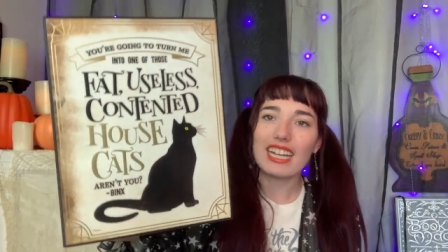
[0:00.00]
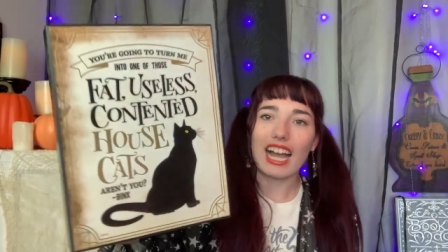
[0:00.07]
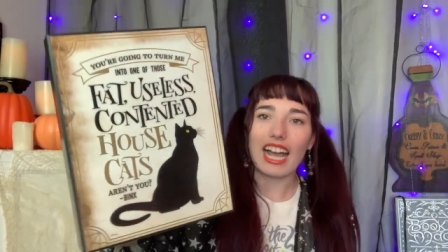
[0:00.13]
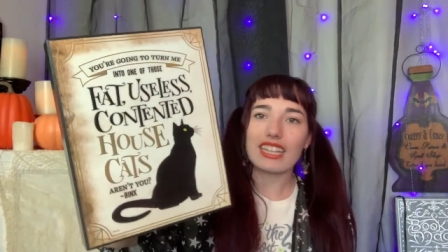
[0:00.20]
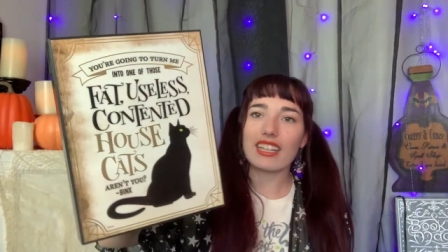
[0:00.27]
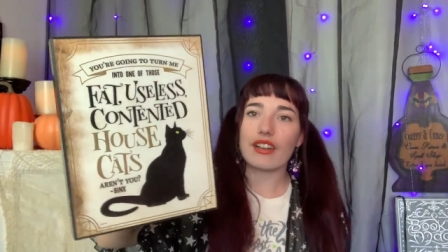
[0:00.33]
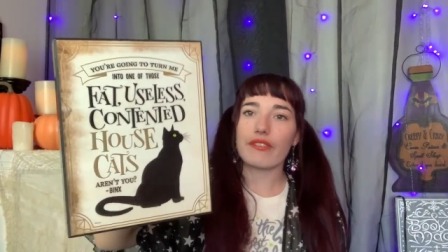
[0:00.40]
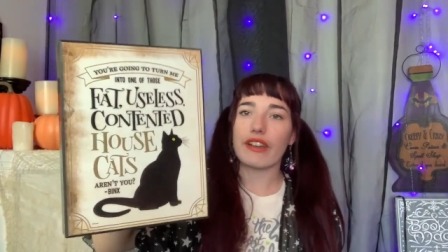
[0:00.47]
I
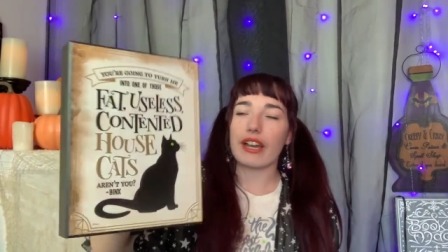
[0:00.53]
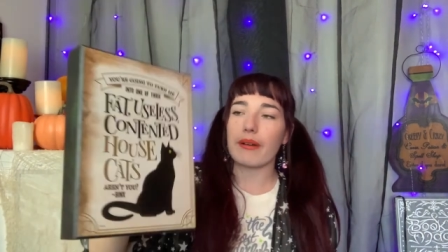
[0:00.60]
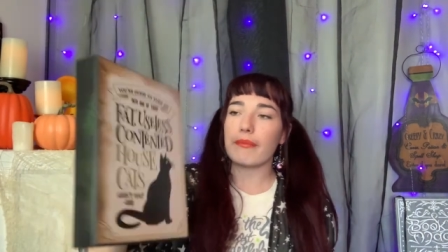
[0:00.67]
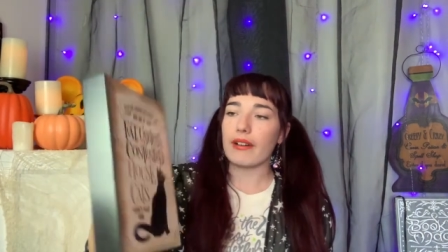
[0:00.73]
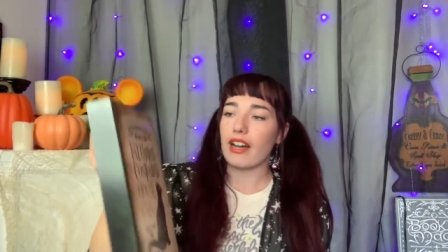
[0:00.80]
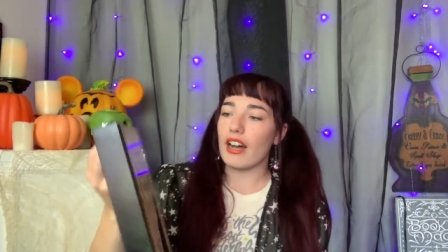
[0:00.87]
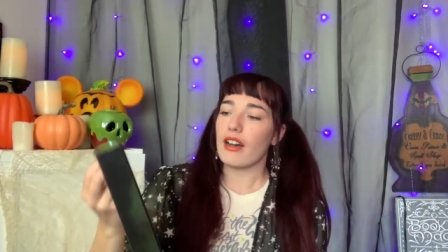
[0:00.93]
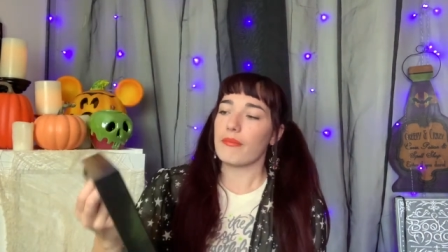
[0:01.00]
love him.
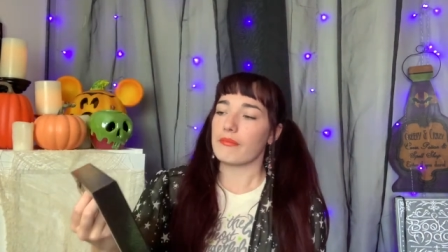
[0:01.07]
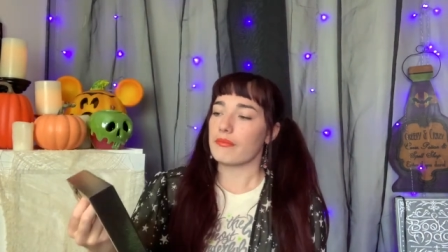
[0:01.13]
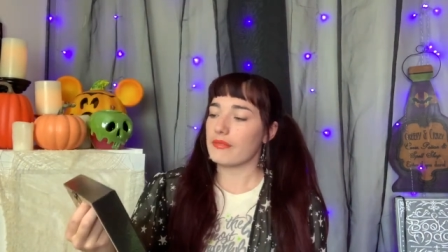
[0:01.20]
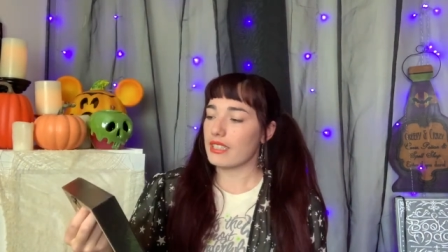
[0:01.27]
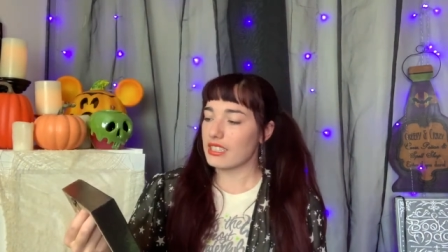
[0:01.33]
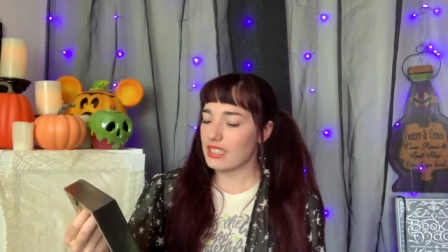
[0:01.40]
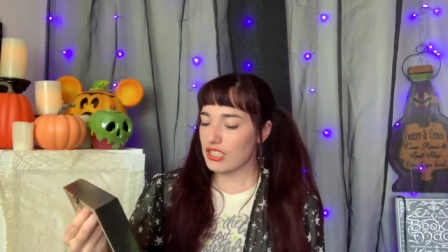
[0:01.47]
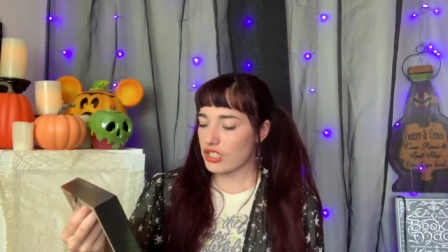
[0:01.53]
Um,
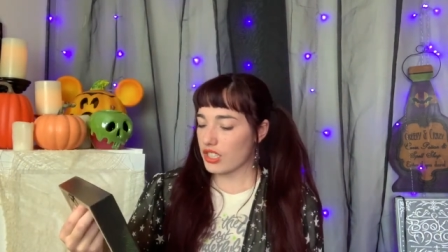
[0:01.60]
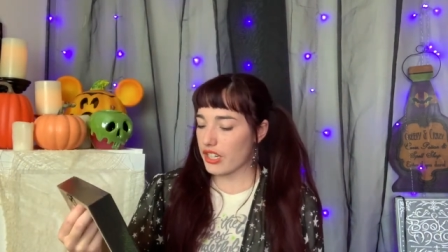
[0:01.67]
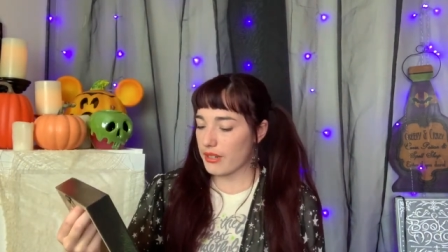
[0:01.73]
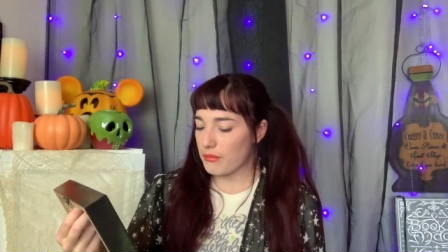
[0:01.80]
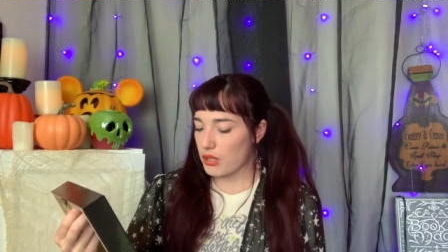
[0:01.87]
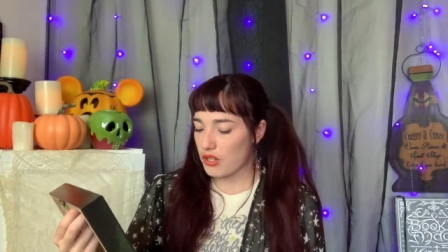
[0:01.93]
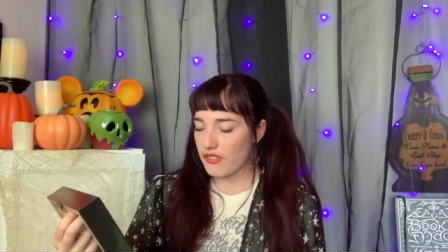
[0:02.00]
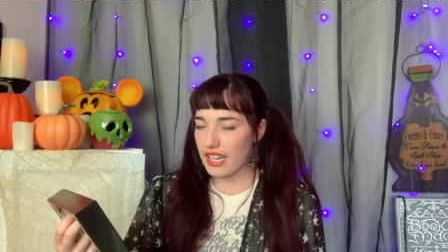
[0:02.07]
it's such a good
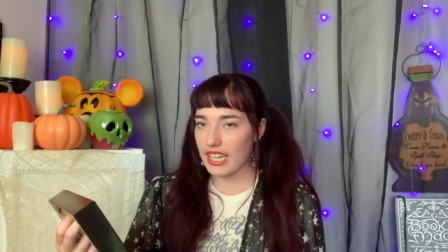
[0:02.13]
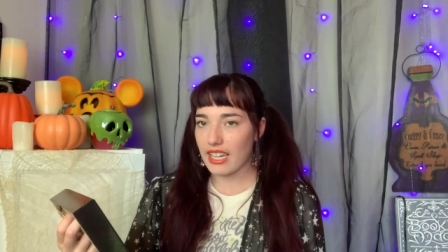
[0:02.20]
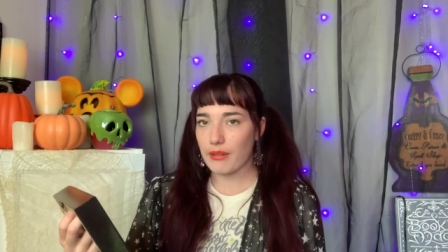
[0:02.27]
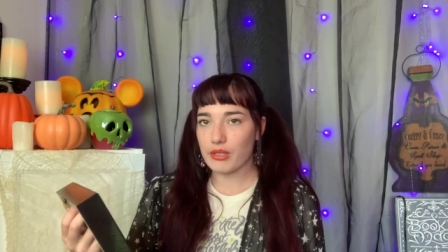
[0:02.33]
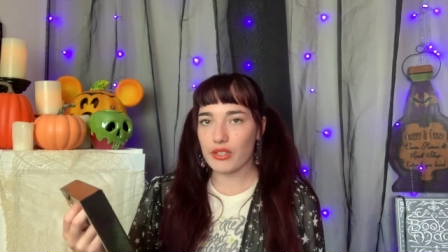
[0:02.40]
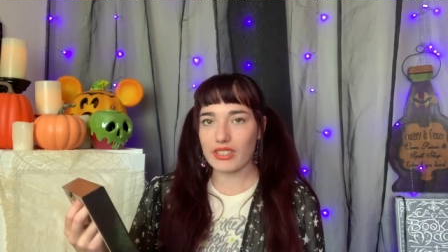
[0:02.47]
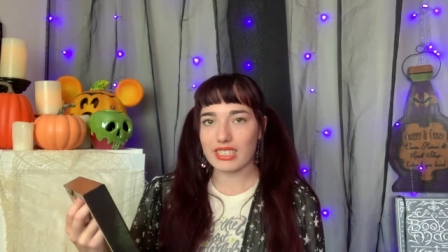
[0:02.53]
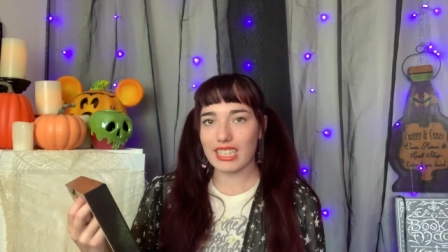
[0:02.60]
movie. I'm
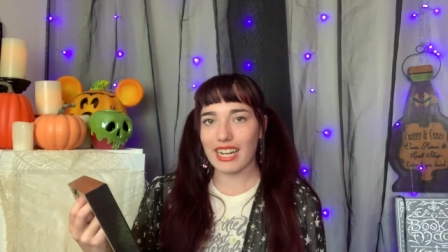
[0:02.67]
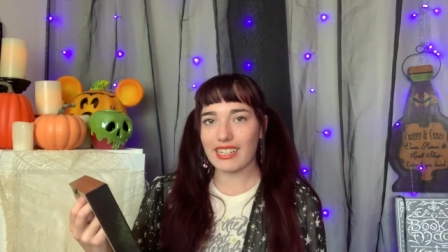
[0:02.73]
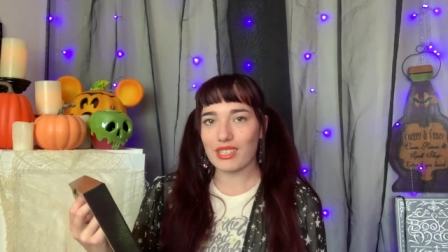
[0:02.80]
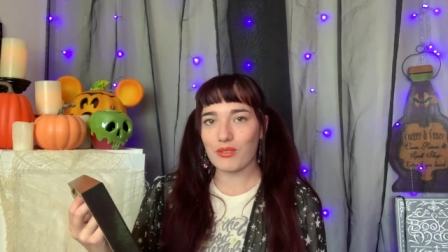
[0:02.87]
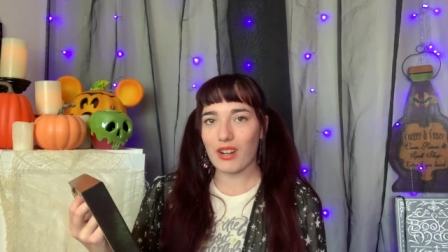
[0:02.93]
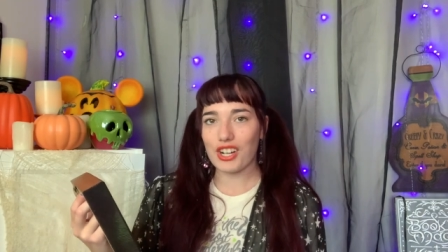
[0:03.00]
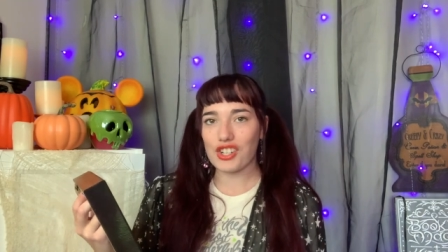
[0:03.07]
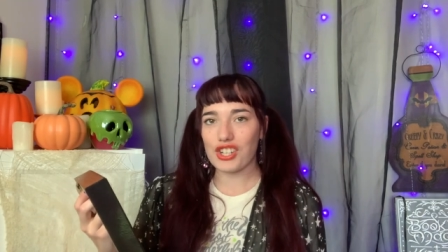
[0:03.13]
so excited to
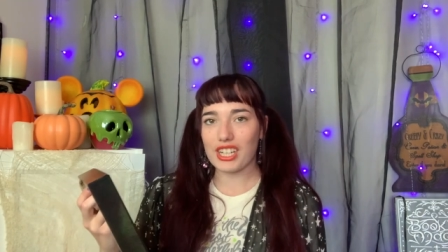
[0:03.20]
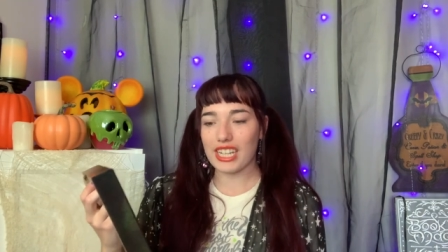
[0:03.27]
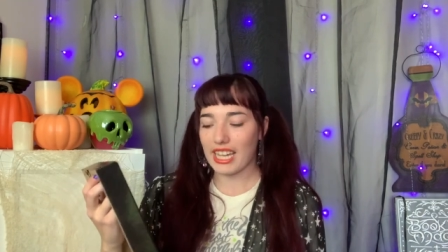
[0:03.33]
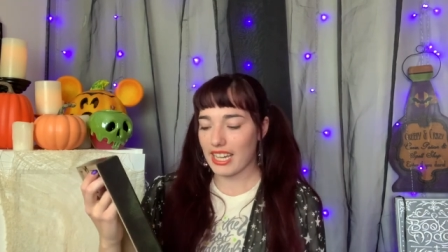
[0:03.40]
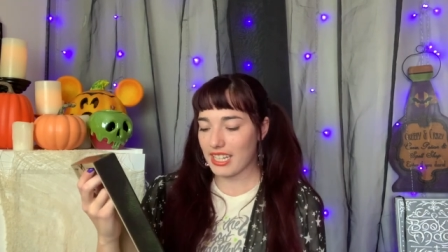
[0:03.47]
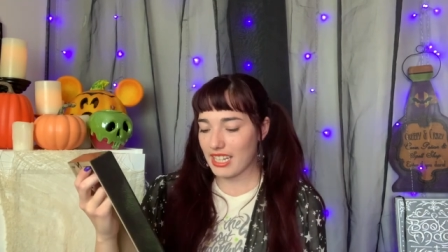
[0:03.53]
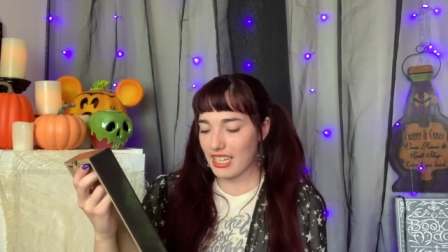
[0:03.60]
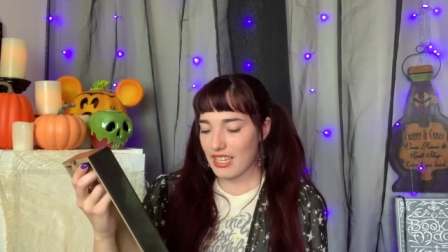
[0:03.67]
watch it
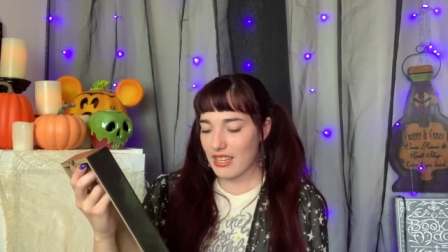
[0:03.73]
again.